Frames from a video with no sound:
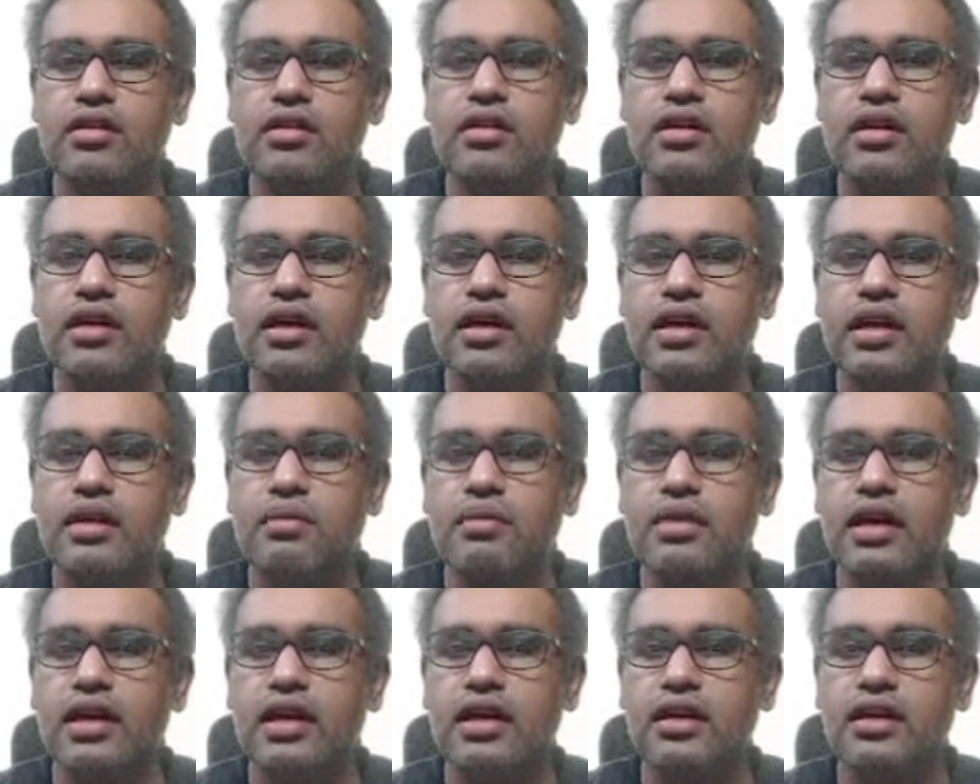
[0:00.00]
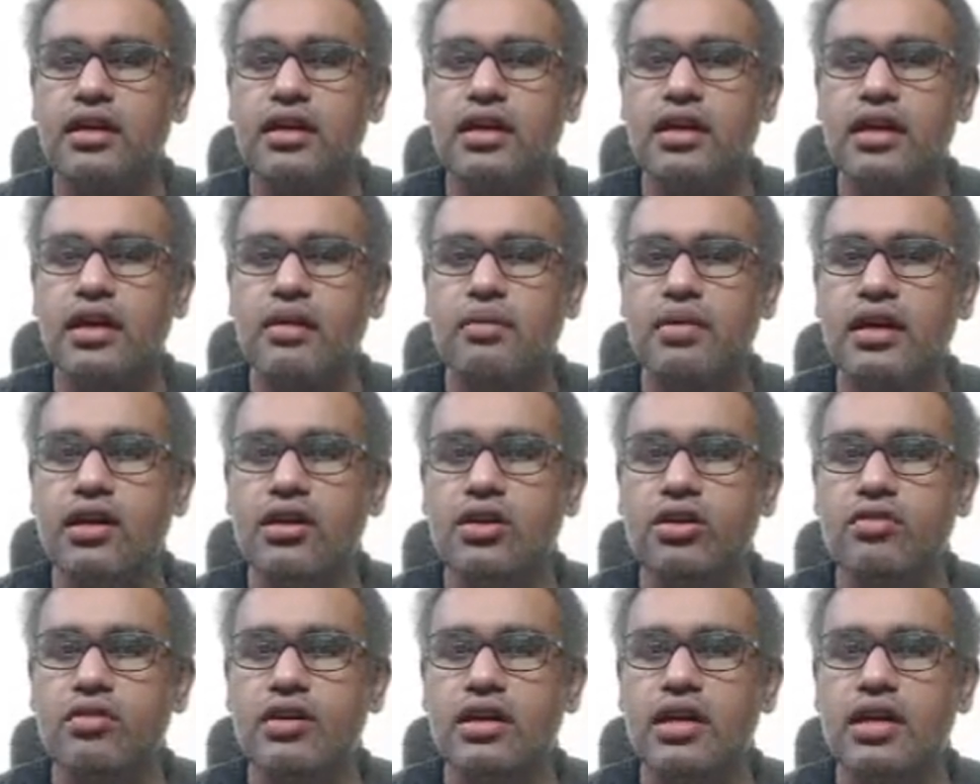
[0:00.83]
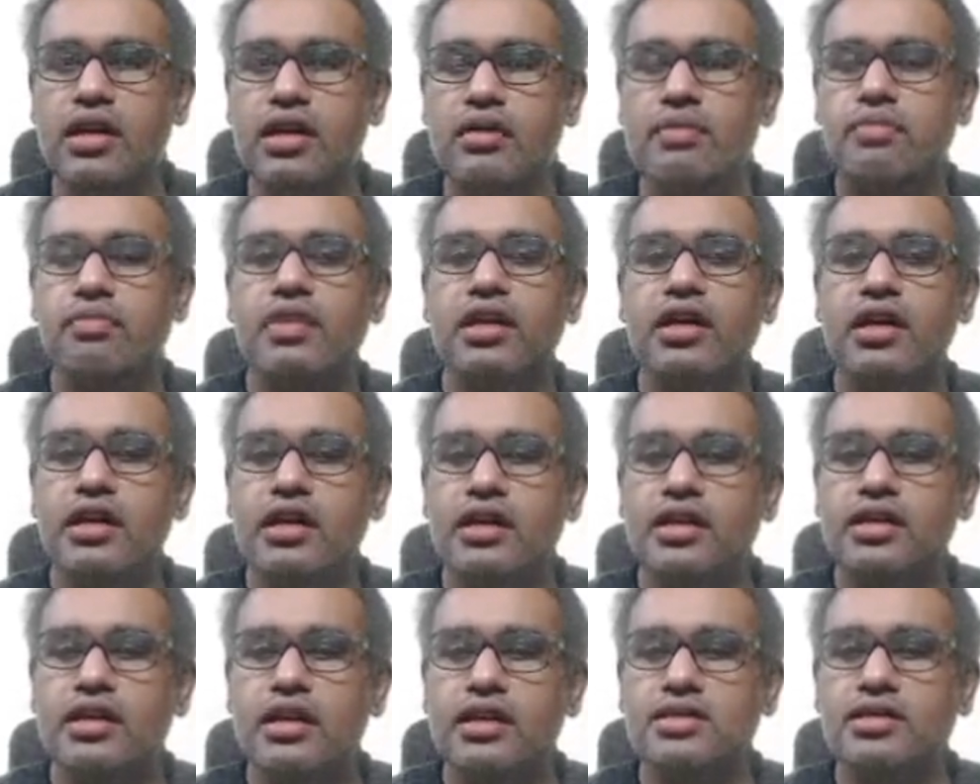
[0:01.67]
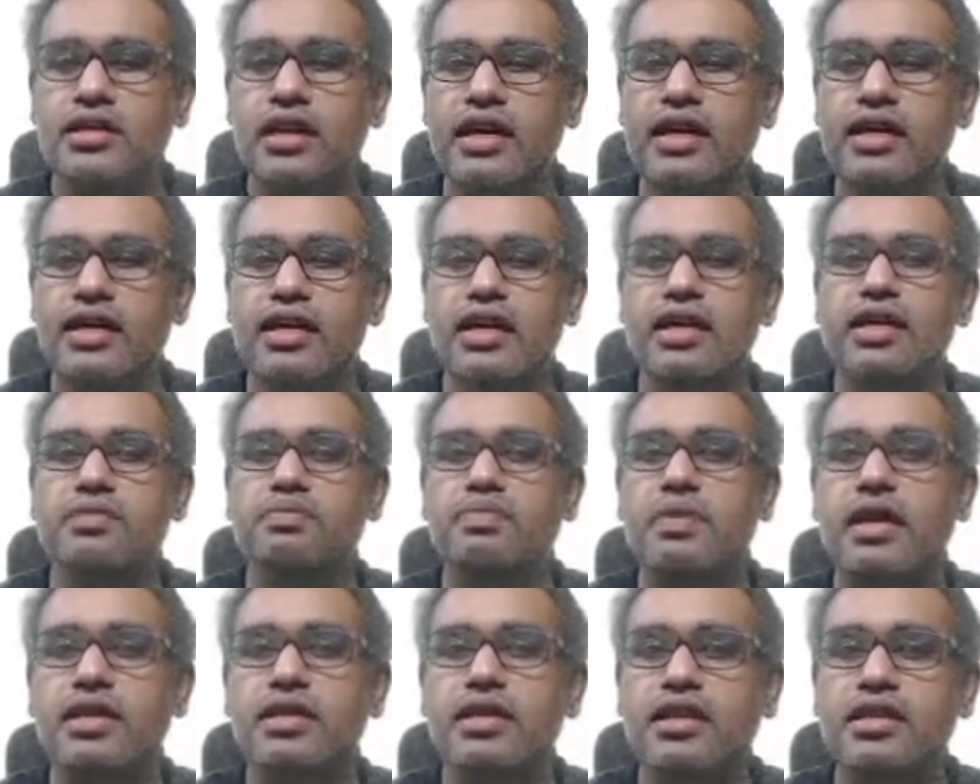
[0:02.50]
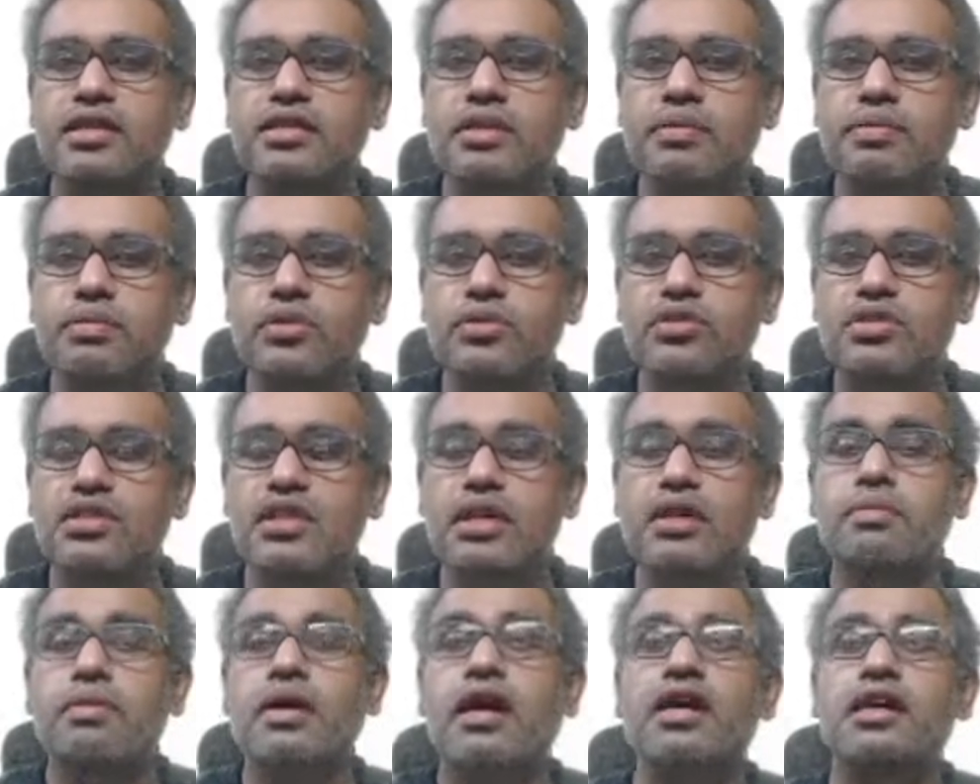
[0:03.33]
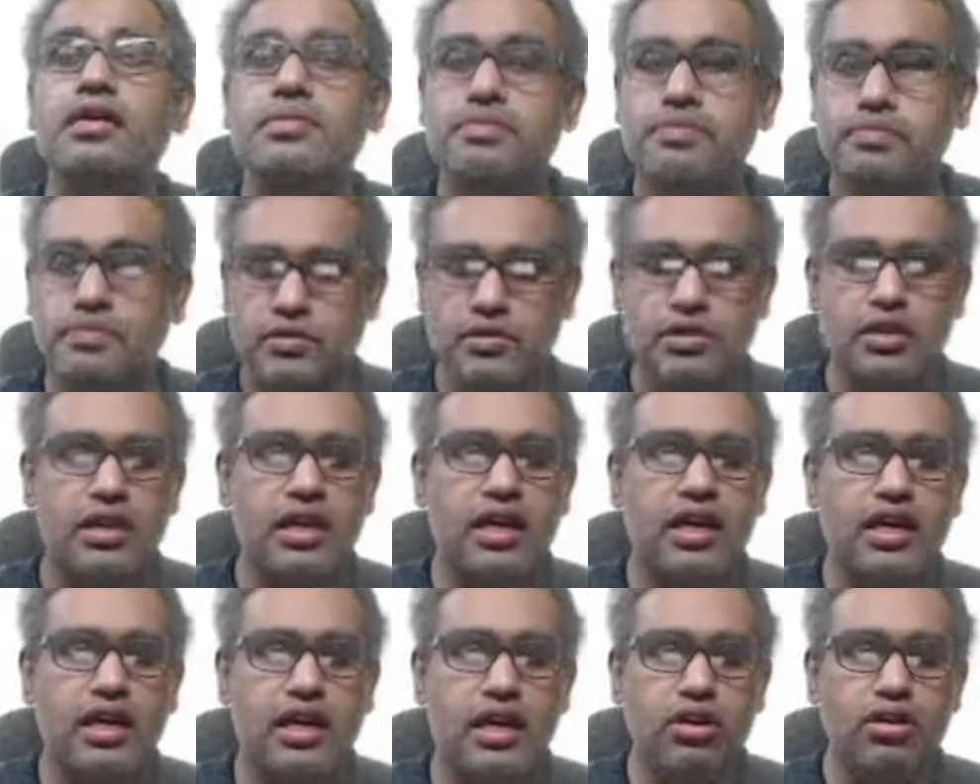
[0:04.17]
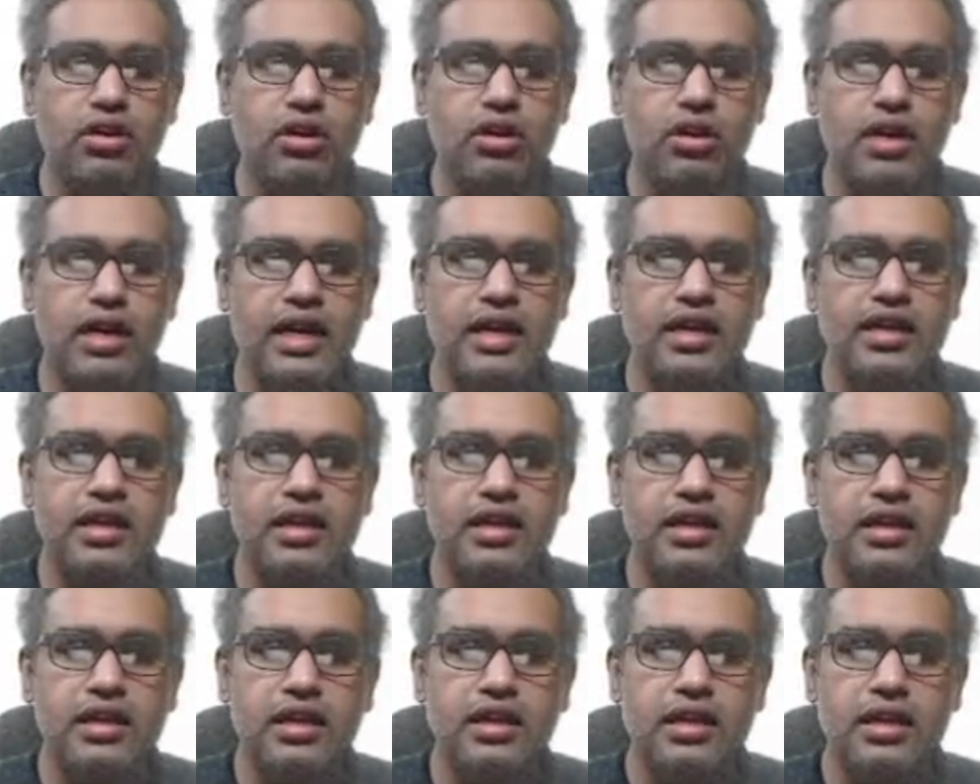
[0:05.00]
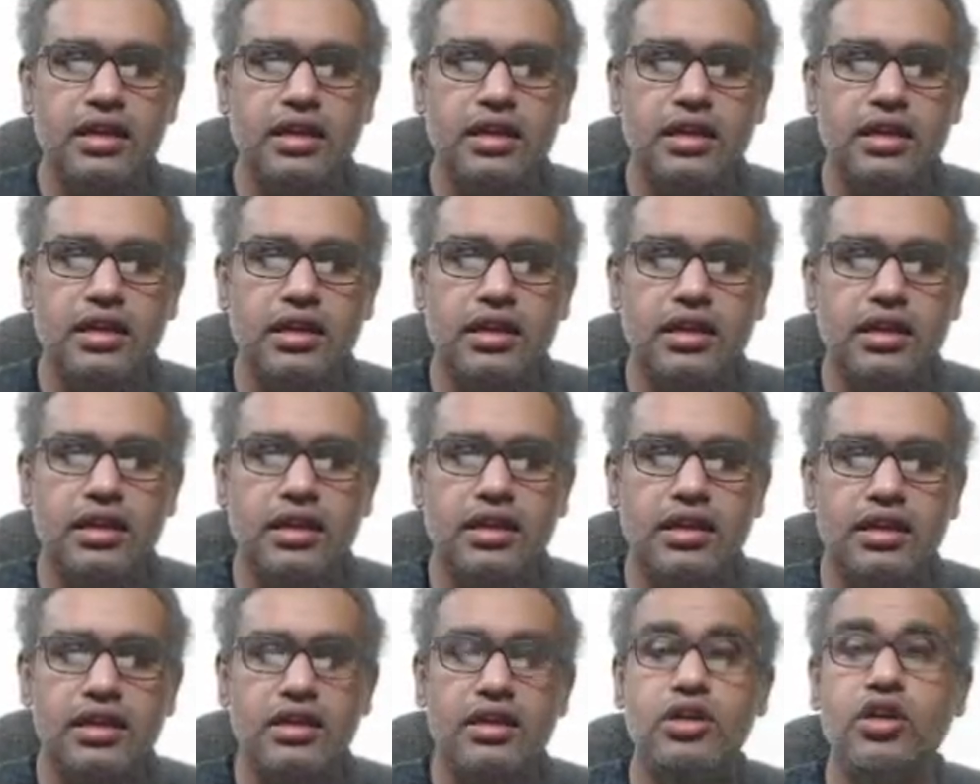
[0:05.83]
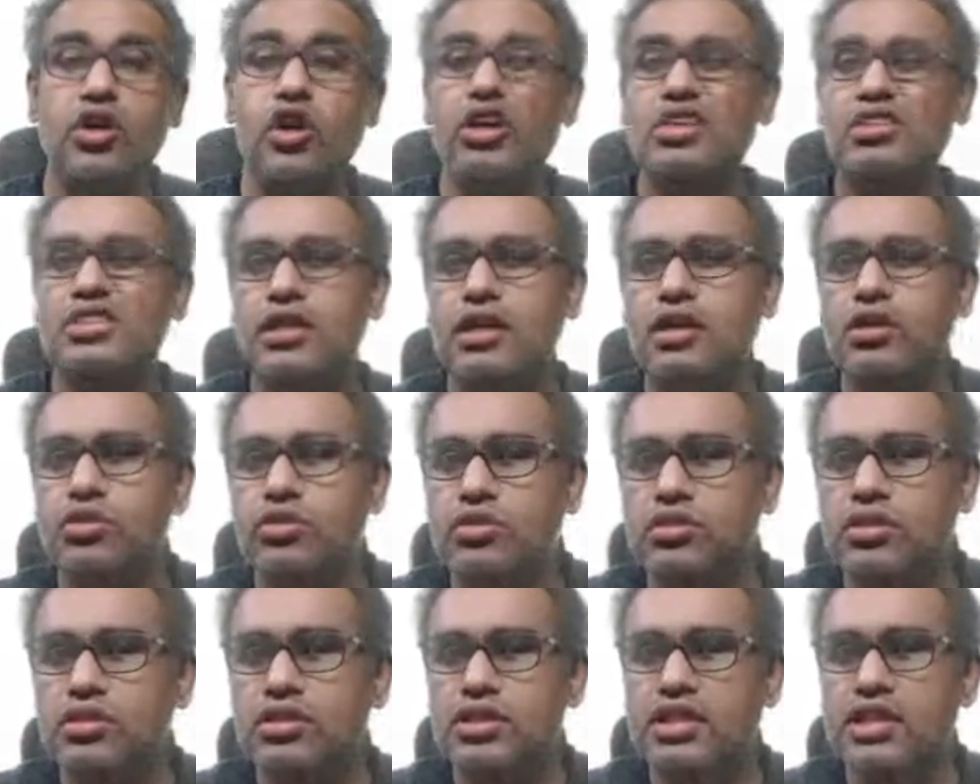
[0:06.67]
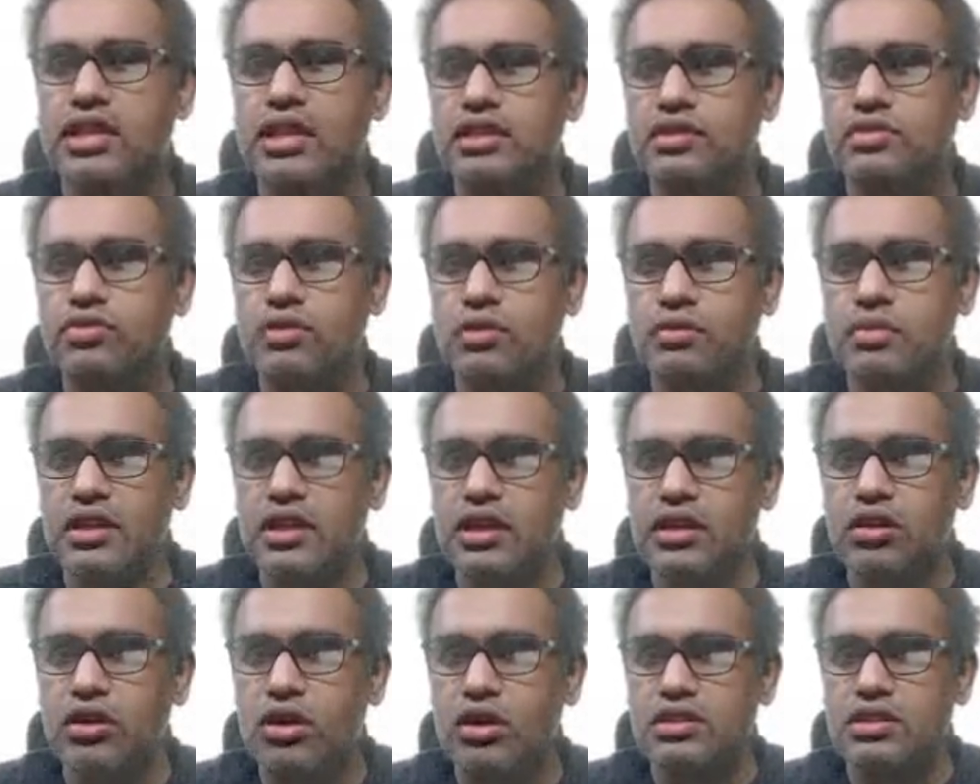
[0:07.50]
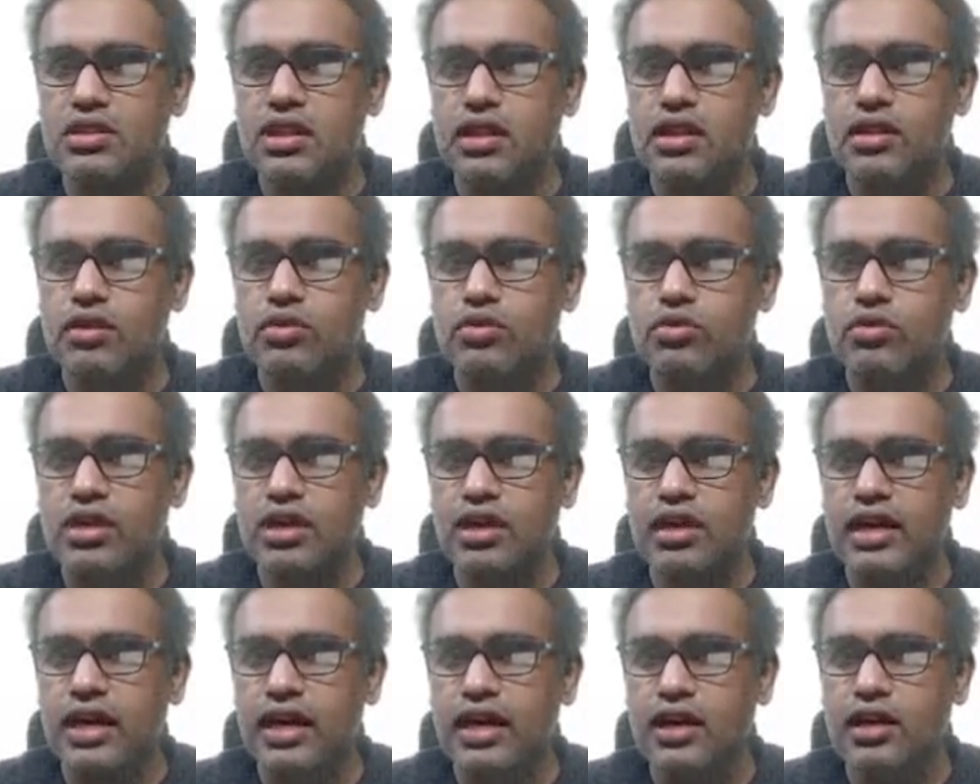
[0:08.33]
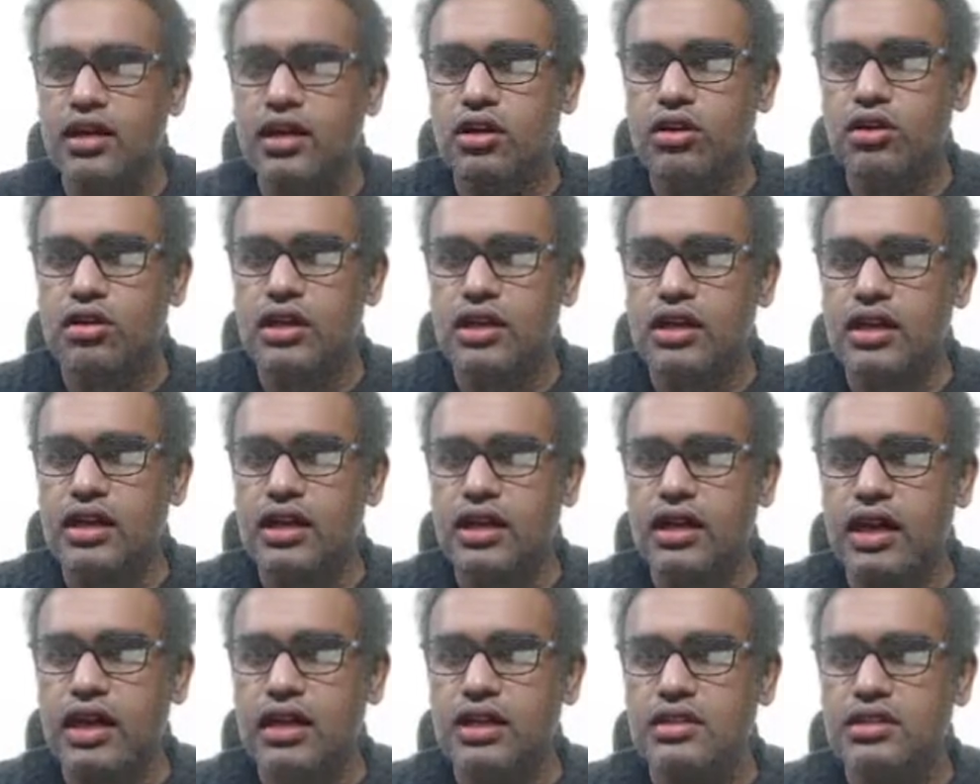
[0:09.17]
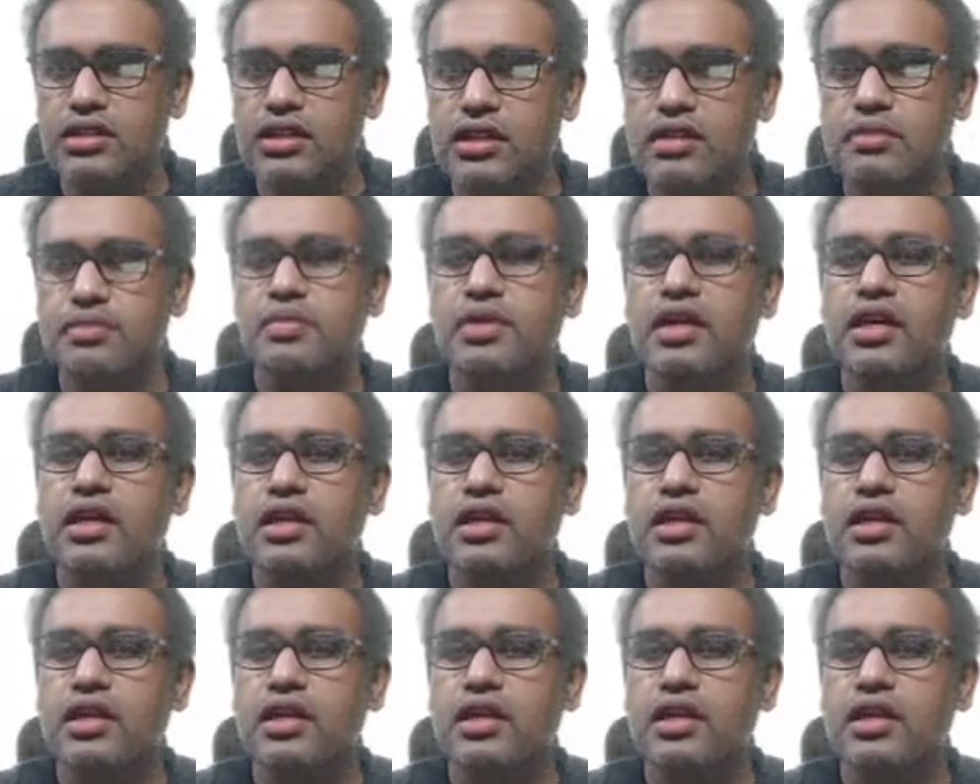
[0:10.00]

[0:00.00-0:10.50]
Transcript: gray matter over here. That is the anterior part, that is the posterior part. Okay, now look at the dorsal root. So these will be the dorsal root ganglion, DRG.